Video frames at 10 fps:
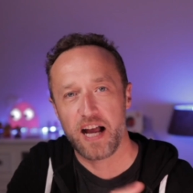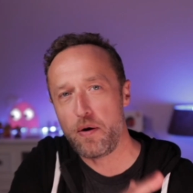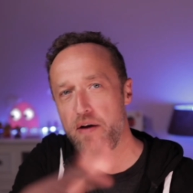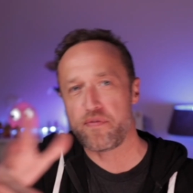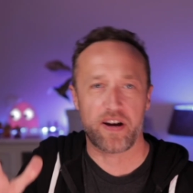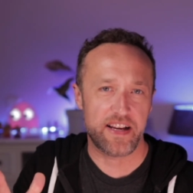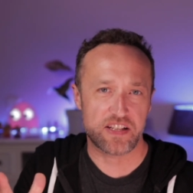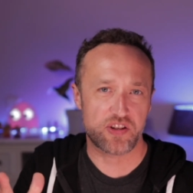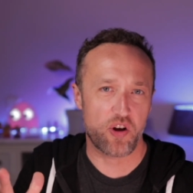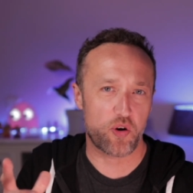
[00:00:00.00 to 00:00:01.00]
However,
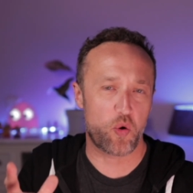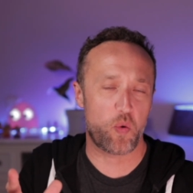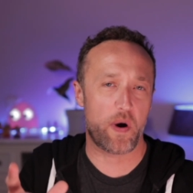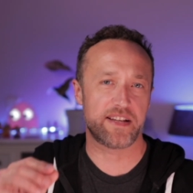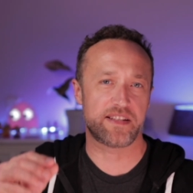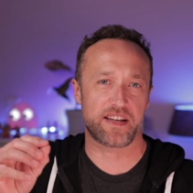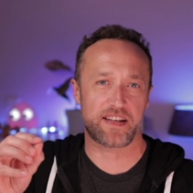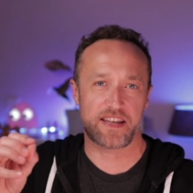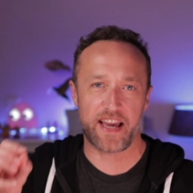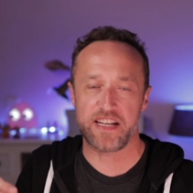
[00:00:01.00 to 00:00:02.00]
it's not always the
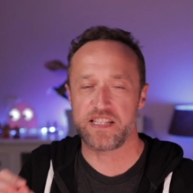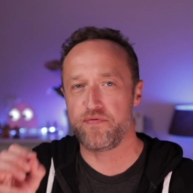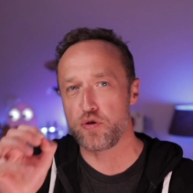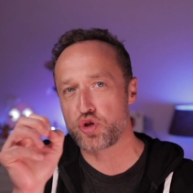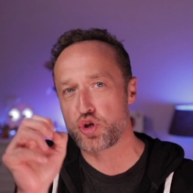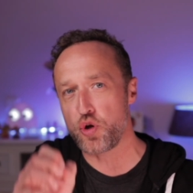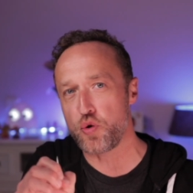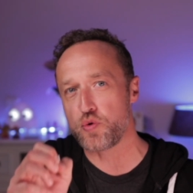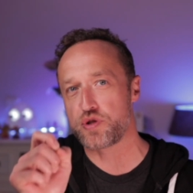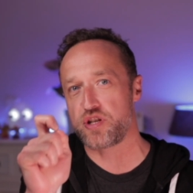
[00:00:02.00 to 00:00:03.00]
case. If you
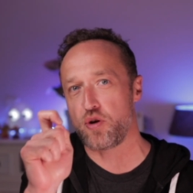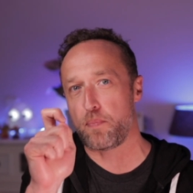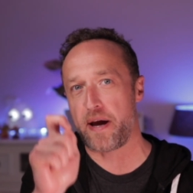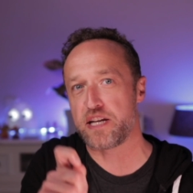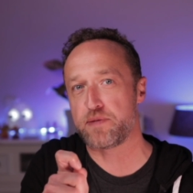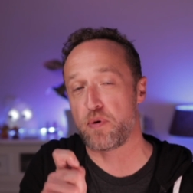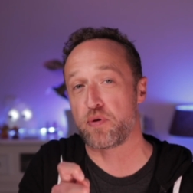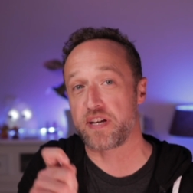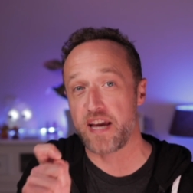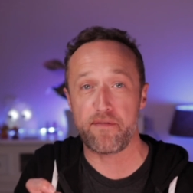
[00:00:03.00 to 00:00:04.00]
choose your page
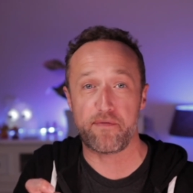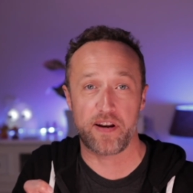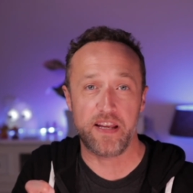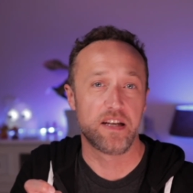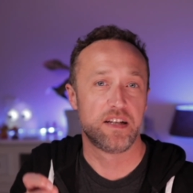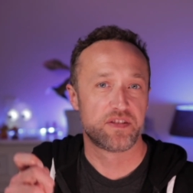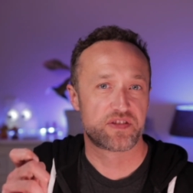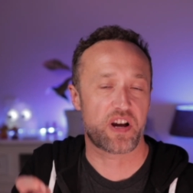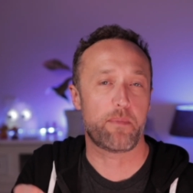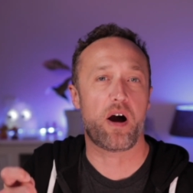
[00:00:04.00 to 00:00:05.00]
builder carefully,
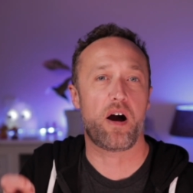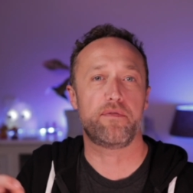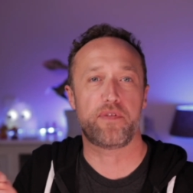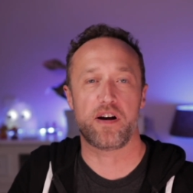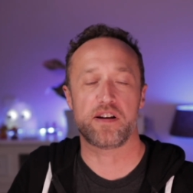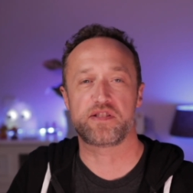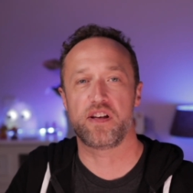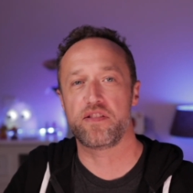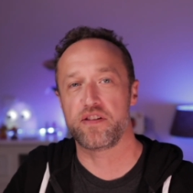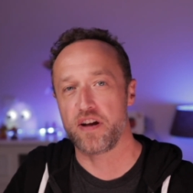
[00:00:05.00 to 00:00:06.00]
some are
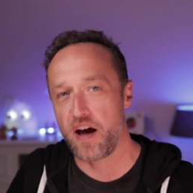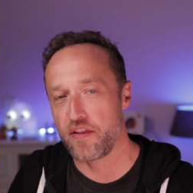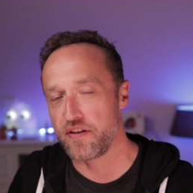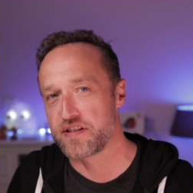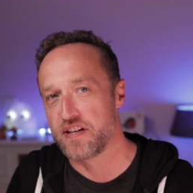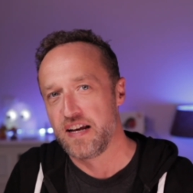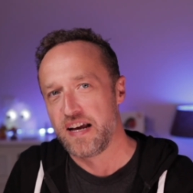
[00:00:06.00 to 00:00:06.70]
faster than others.